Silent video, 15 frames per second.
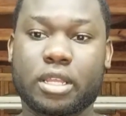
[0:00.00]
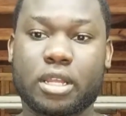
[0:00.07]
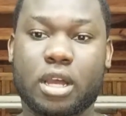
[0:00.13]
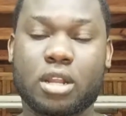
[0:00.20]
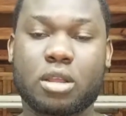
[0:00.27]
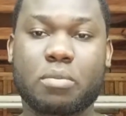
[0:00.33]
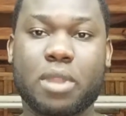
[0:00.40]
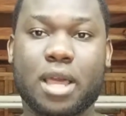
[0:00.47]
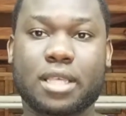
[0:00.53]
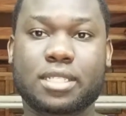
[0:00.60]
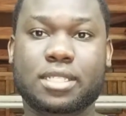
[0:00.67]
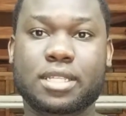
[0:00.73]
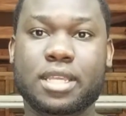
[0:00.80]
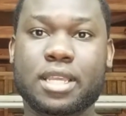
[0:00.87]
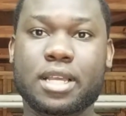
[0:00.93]
other blacks
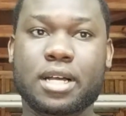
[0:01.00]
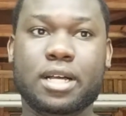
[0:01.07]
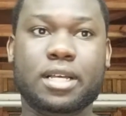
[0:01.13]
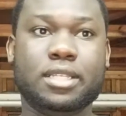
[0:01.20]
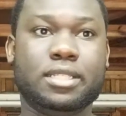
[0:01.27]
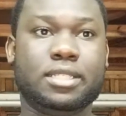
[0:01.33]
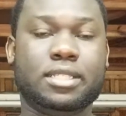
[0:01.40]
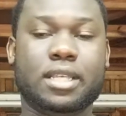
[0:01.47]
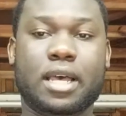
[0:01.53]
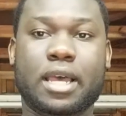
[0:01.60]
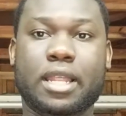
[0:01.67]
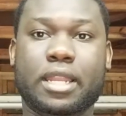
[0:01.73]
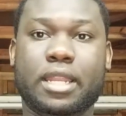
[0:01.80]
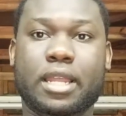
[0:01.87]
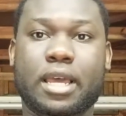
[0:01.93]
niggers
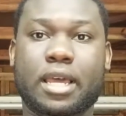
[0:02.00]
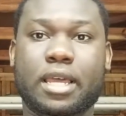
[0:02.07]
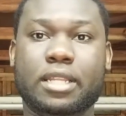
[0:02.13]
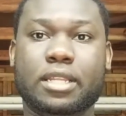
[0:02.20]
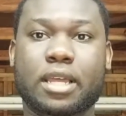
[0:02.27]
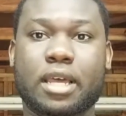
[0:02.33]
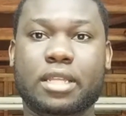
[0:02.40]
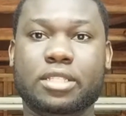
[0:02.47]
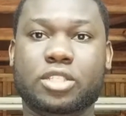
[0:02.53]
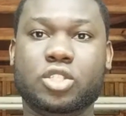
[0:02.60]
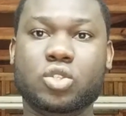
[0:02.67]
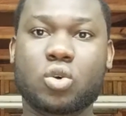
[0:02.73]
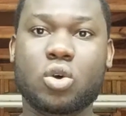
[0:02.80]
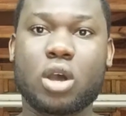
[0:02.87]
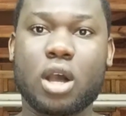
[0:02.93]
and
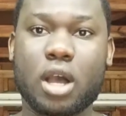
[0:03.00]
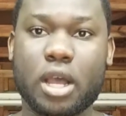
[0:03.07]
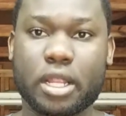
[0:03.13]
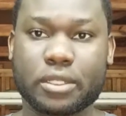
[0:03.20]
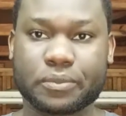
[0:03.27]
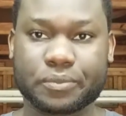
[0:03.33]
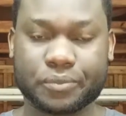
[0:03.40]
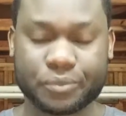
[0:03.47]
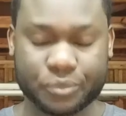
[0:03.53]
so on.